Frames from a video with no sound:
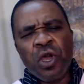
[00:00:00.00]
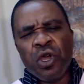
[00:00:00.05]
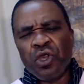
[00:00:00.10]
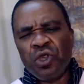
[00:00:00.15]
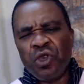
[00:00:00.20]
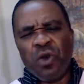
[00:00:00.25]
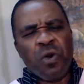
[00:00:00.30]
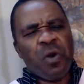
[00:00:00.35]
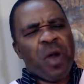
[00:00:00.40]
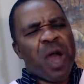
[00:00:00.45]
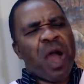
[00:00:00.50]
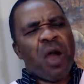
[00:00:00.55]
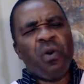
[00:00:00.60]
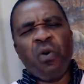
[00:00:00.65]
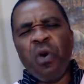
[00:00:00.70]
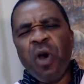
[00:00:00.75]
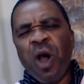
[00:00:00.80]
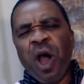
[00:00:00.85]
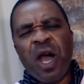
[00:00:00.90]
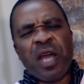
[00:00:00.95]
You are
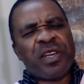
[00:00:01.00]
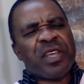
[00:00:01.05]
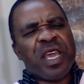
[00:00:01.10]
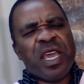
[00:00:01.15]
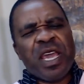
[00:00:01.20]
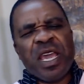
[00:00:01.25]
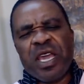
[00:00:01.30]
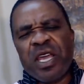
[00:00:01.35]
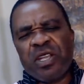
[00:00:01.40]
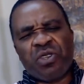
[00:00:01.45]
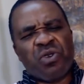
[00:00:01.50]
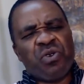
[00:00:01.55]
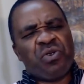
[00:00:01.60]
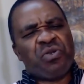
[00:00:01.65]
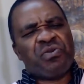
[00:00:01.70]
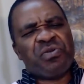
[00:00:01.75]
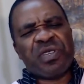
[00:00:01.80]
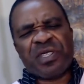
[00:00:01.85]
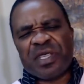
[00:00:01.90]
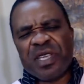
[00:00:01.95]
worthy to
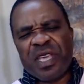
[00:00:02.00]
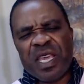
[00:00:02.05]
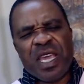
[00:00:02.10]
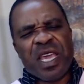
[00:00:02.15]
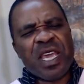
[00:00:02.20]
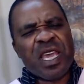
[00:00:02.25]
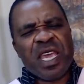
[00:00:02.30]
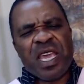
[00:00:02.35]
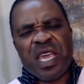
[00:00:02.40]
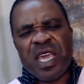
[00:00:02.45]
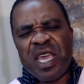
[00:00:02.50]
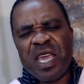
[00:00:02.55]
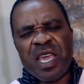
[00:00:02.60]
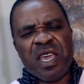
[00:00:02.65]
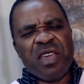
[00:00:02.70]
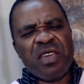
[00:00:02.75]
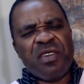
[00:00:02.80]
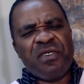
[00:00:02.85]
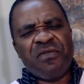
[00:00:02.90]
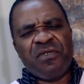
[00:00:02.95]

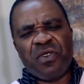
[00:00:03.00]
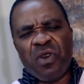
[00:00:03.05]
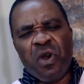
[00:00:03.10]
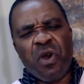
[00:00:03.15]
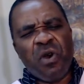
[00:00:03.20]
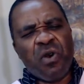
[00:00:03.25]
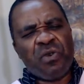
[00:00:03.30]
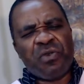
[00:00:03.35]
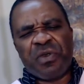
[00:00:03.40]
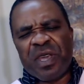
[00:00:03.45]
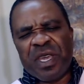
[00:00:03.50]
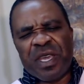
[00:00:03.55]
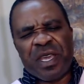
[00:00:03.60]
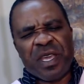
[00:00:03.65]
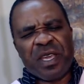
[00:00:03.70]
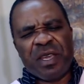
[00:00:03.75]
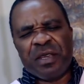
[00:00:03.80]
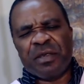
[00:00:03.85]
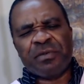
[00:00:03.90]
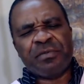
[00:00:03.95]
receive
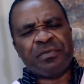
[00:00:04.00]
glory.